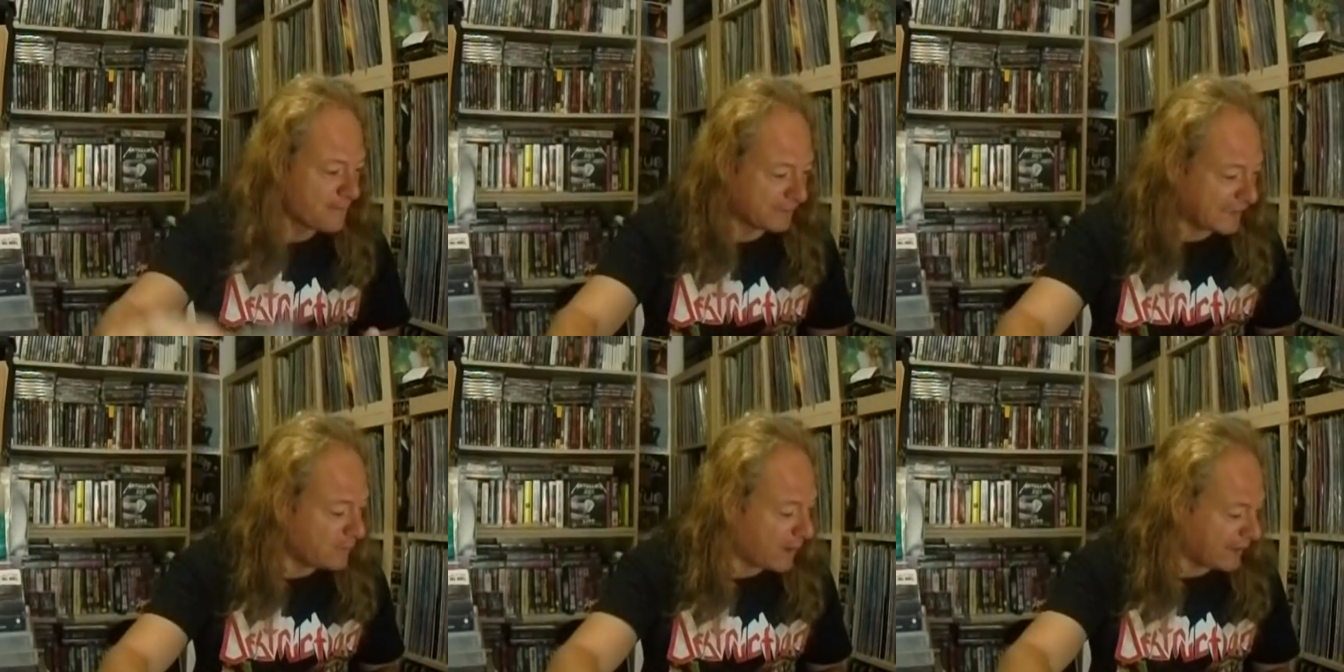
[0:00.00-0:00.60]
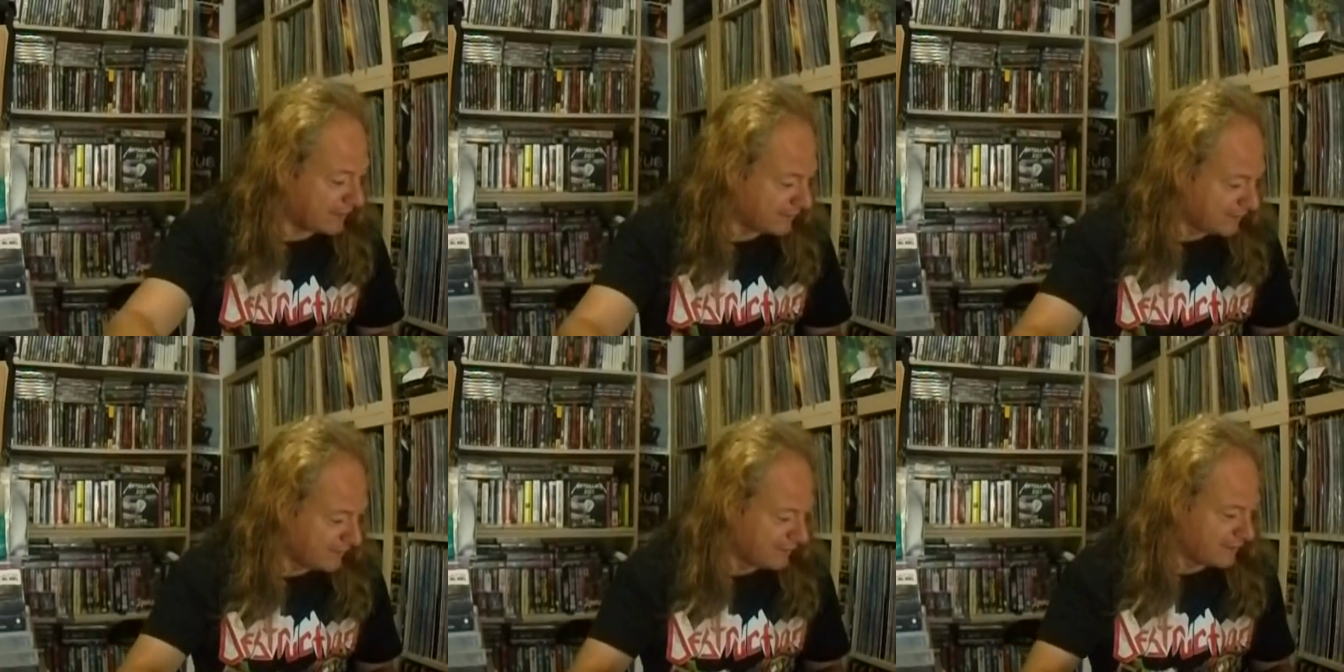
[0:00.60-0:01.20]
But anyway,
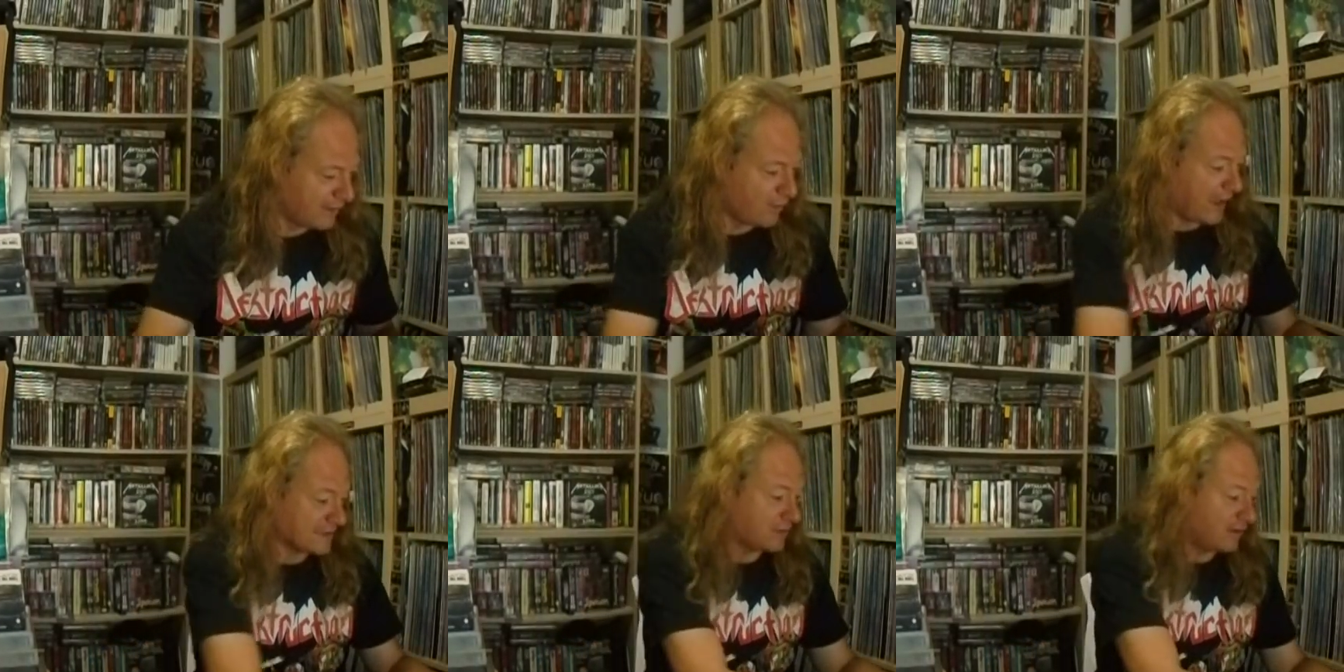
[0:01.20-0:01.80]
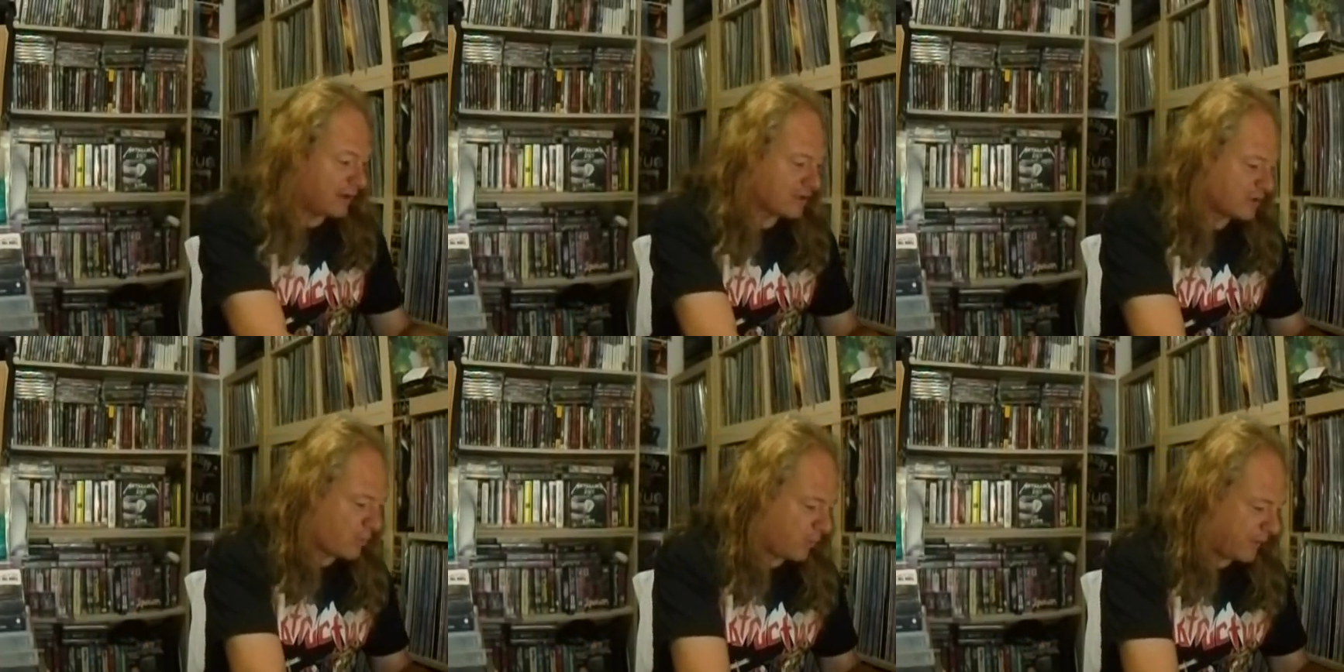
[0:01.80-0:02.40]
oh yes, I got
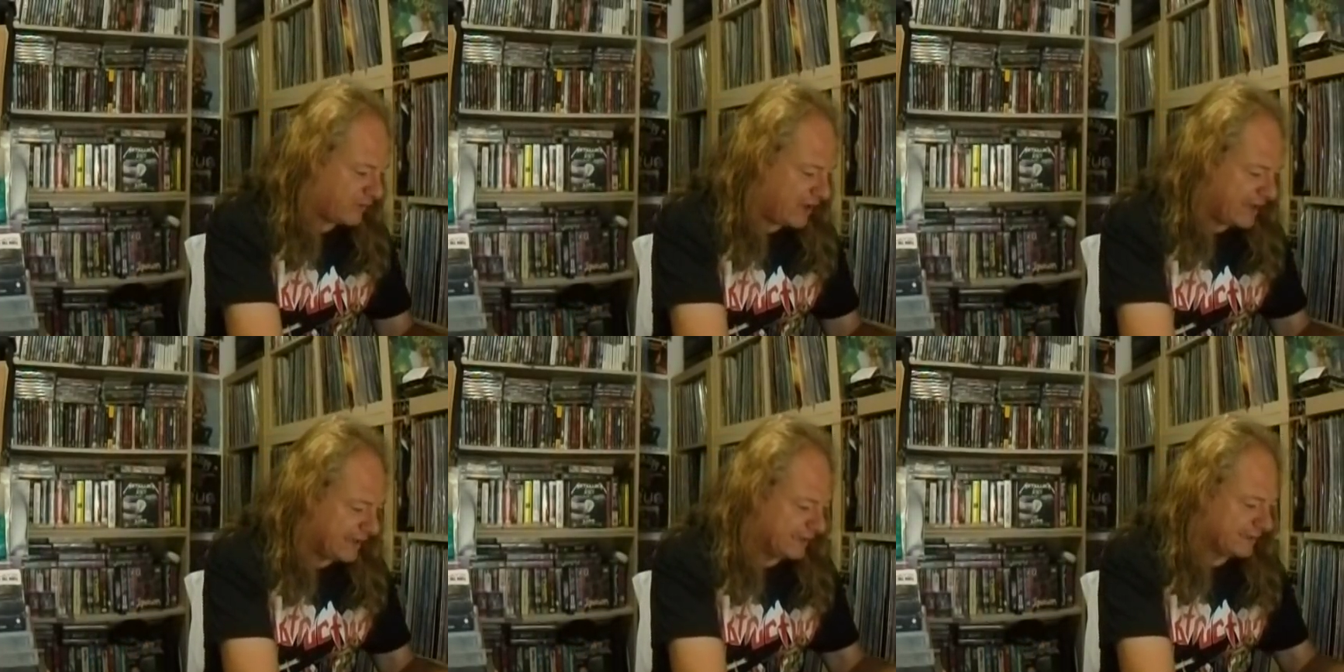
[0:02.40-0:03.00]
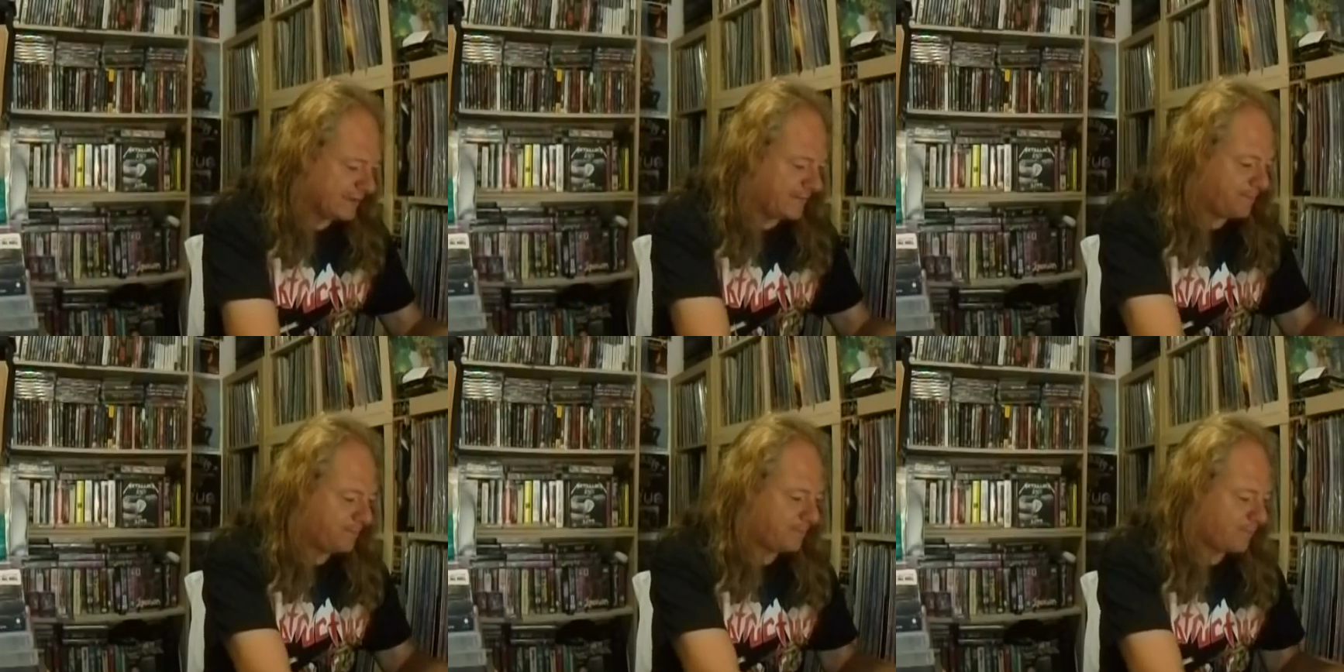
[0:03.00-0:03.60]
some more things here.
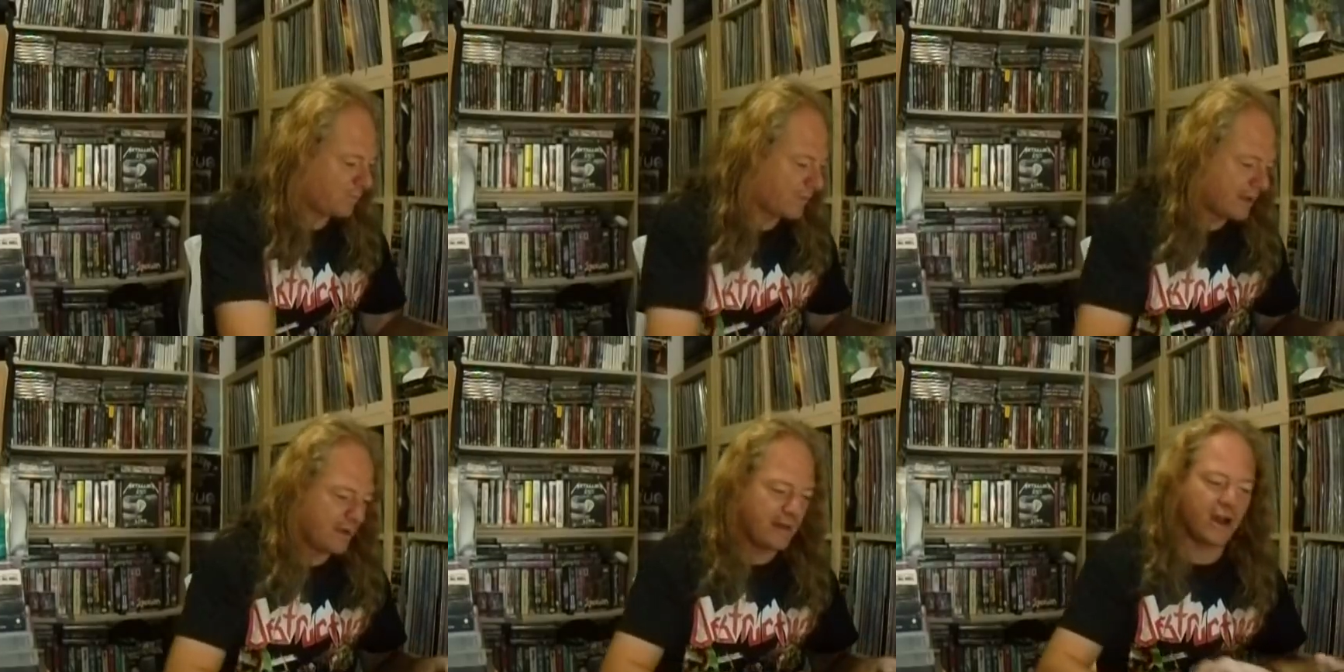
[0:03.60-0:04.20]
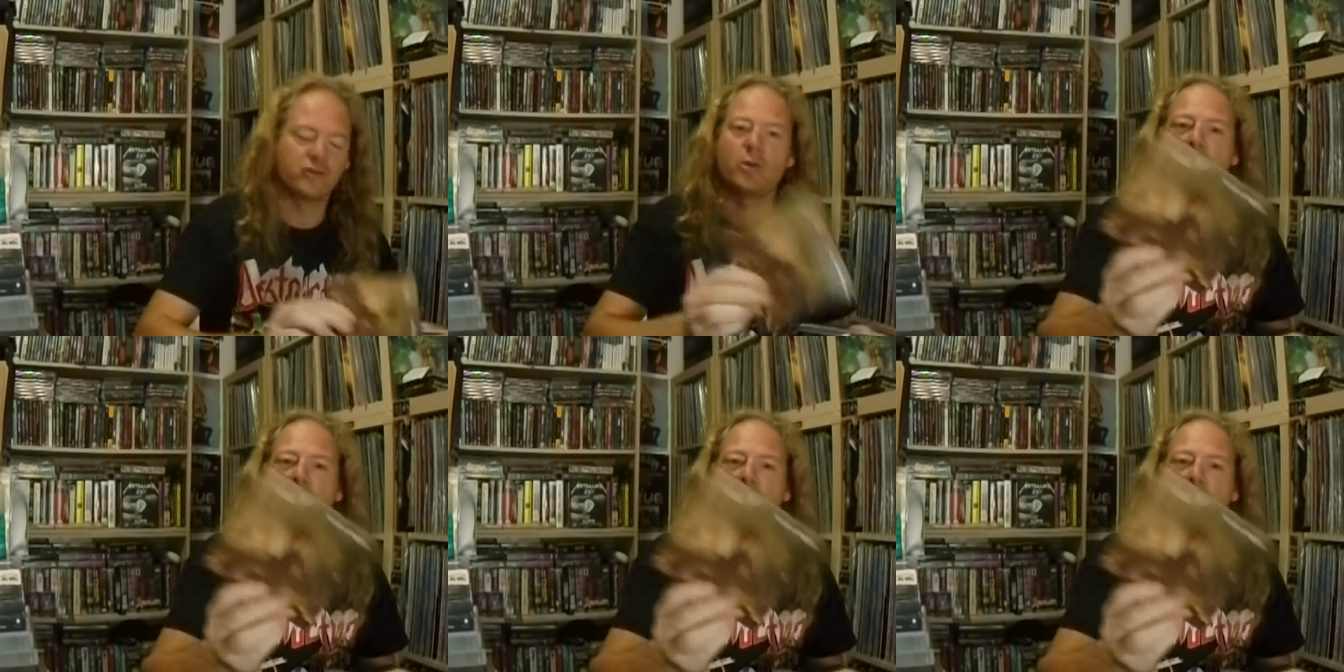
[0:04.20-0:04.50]
I also